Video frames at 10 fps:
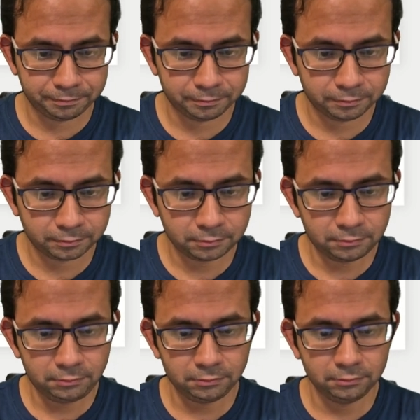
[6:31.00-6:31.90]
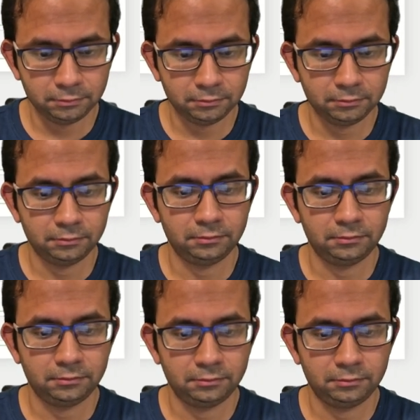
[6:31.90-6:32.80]

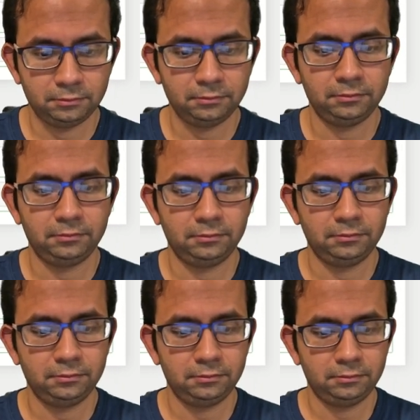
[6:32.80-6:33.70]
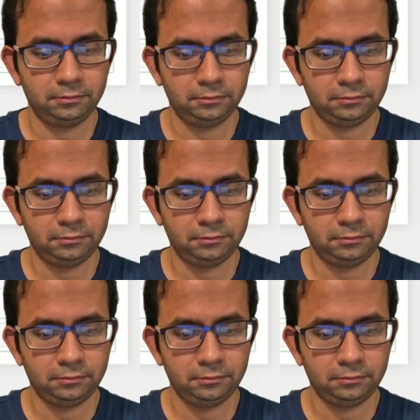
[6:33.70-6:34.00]
Nothing is said.